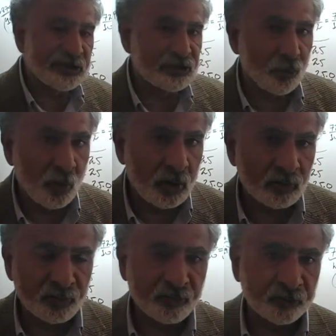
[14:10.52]
a world
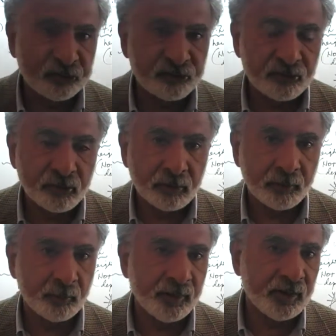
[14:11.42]
of difference
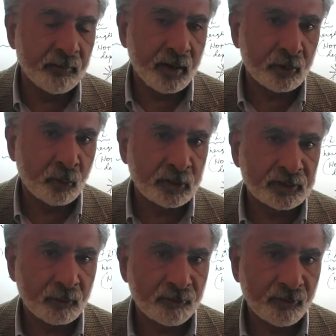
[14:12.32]
between the amount of work
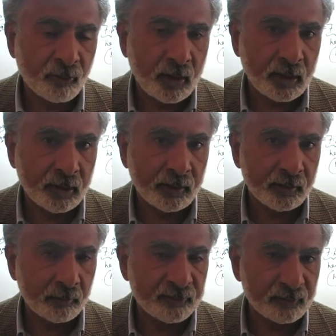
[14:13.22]
that was required in
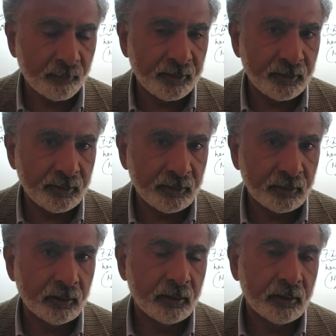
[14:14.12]
number 17
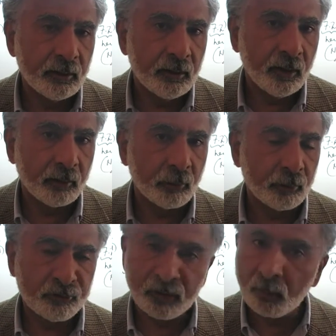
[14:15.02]
and what
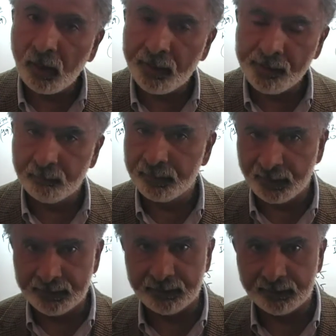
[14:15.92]
was required in number
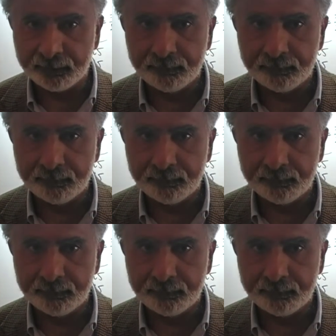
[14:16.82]
19.